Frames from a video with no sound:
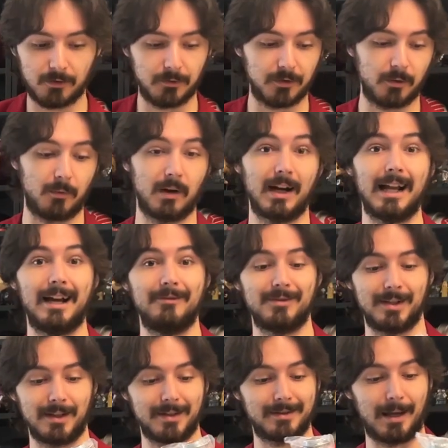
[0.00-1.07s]
so we're gonna have to
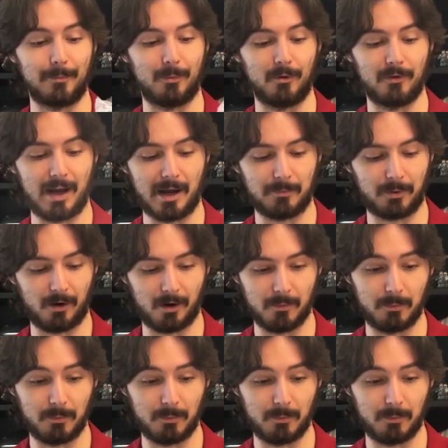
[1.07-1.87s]
assemble that part.